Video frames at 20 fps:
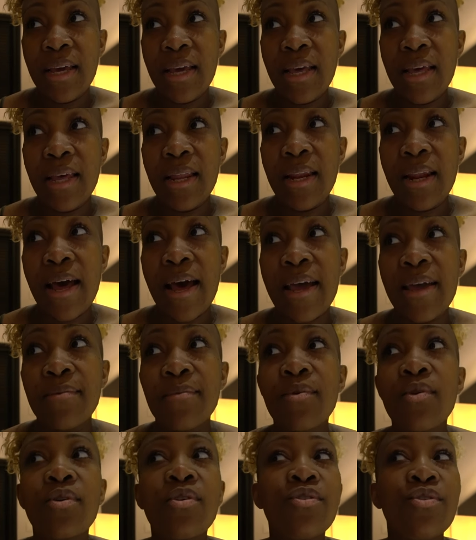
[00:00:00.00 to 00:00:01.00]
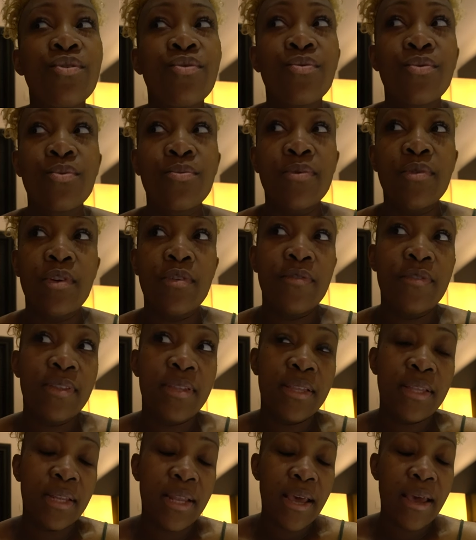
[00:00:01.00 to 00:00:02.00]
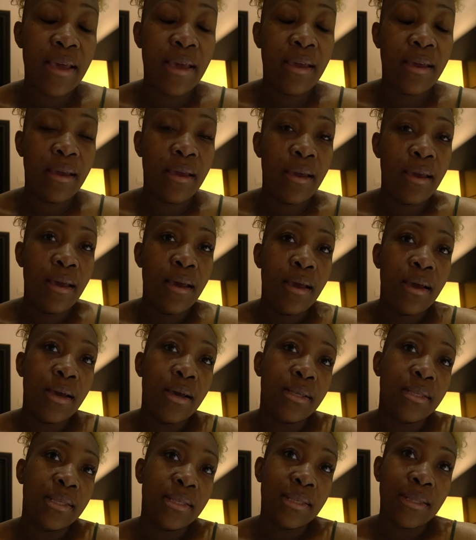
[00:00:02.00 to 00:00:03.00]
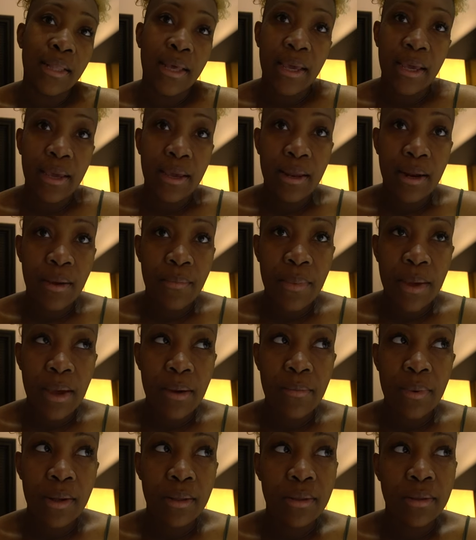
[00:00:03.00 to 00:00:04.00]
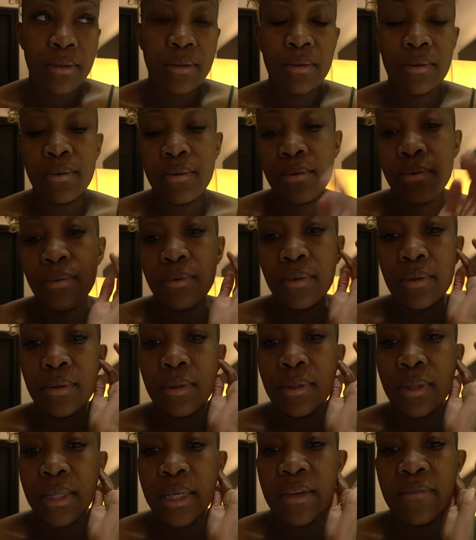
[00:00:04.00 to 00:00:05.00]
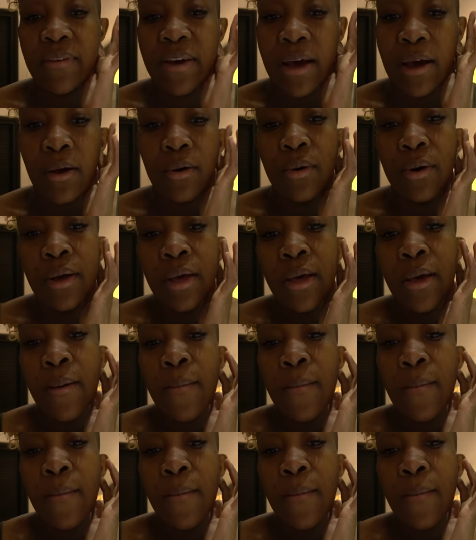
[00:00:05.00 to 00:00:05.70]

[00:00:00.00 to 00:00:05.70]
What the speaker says: and I am going to do room service today because it's late and I'm not about to leave out.